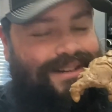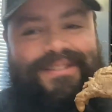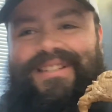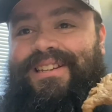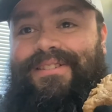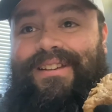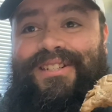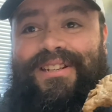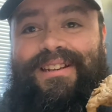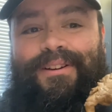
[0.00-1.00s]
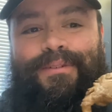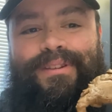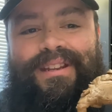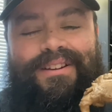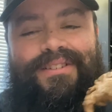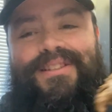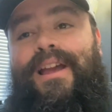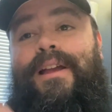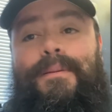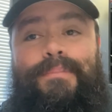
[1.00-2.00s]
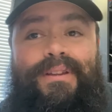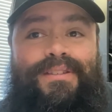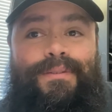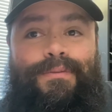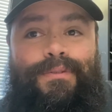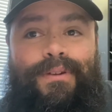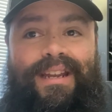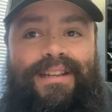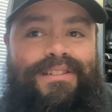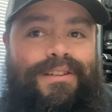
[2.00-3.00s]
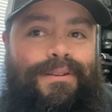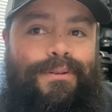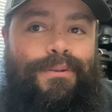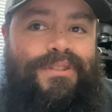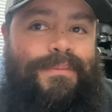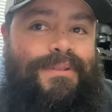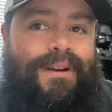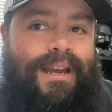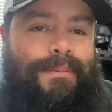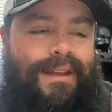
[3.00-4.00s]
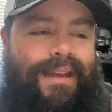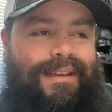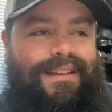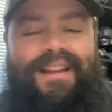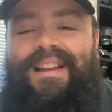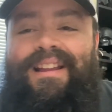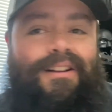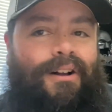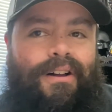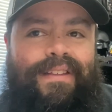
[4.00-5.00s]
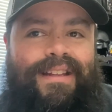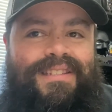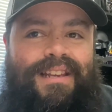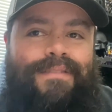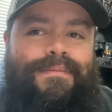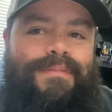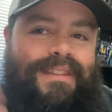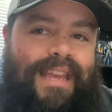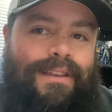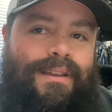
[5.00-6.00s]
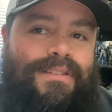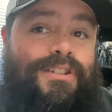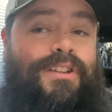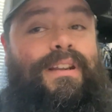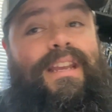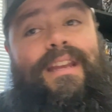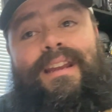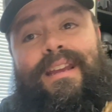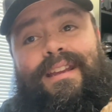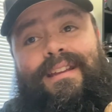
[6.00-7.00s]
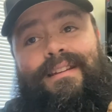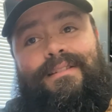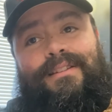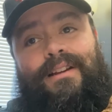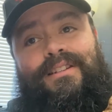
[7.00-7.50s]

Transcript: articulation over the years, please feel free to subscribe, like, all that stuff. Thank you guys for tuning in, and talk to you